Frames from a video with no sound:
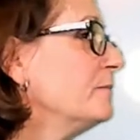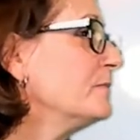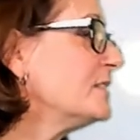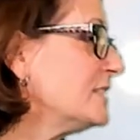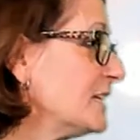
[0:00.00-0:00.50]

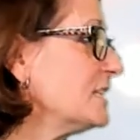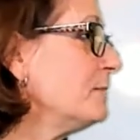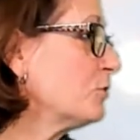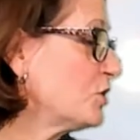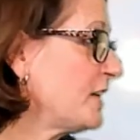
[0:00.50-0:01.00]

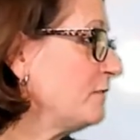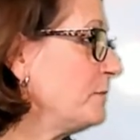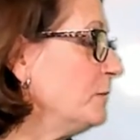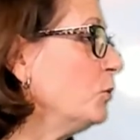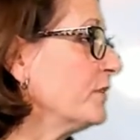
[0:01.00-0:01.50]
60% of
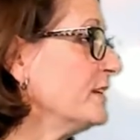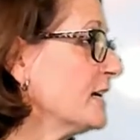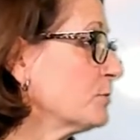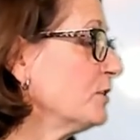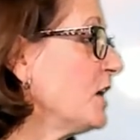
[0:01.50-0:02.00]
people with
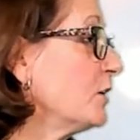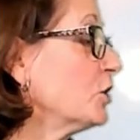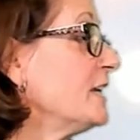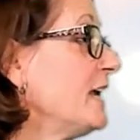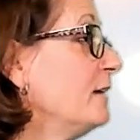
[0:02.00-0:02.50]
Nexplanon are
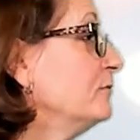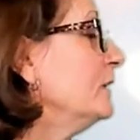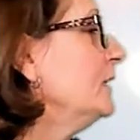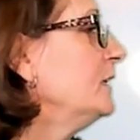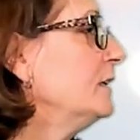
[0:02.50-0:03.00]
going to have
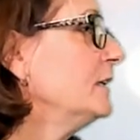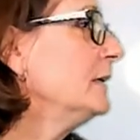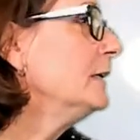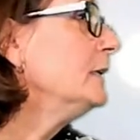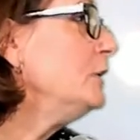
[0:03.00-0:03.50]

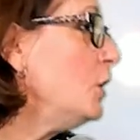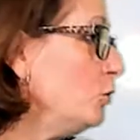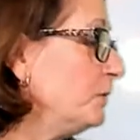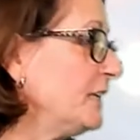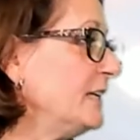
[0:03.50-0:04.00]
no
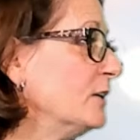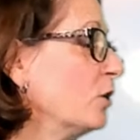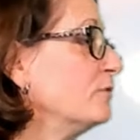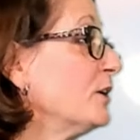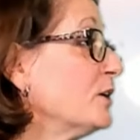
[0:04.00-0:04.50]
bleeding or
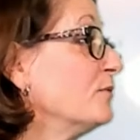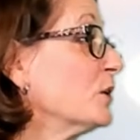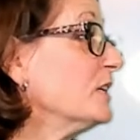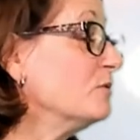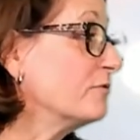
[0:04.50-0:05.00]
very,
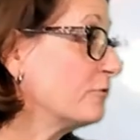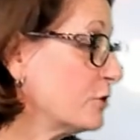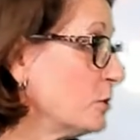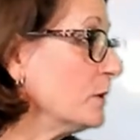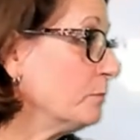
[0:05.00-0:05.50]
very
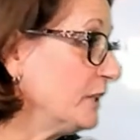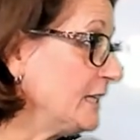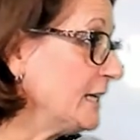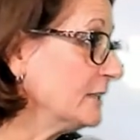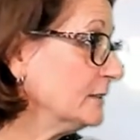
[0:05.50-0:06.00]
infrequent bleeding.